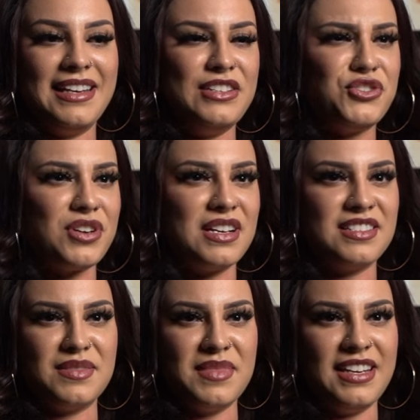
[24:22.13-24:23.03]
He
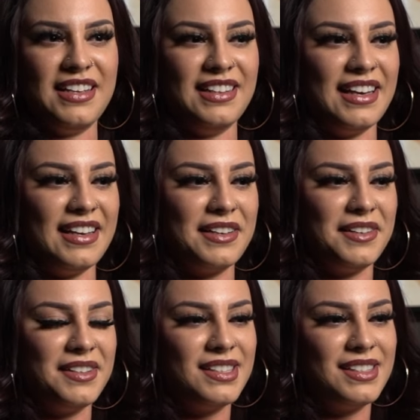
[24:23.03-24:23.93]
trusts me. Like,
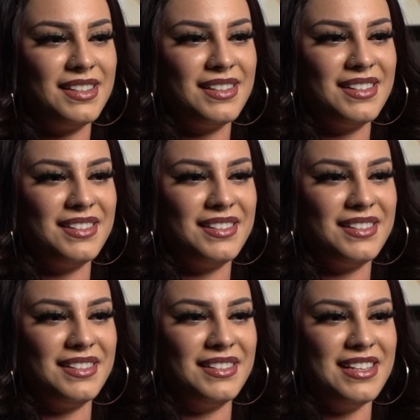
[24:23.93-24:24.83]

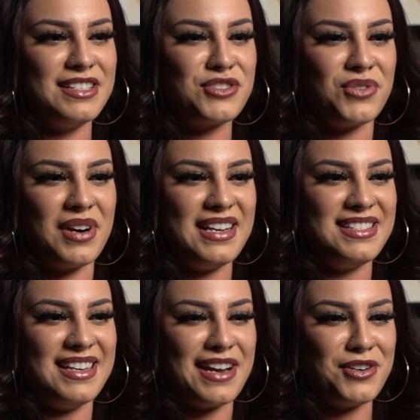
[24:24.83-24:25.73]
it's
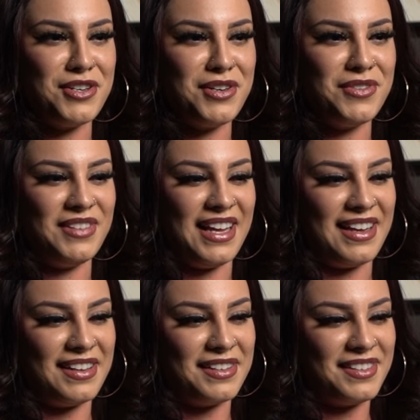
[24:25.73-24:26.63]
crazy. I don't know if,
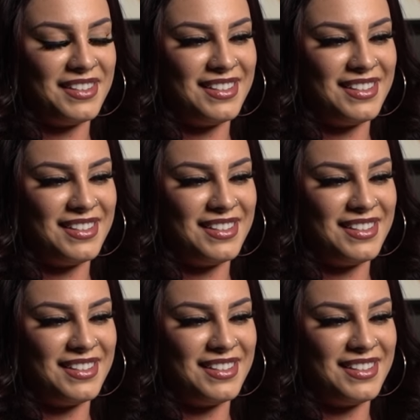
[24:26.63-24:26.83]
like,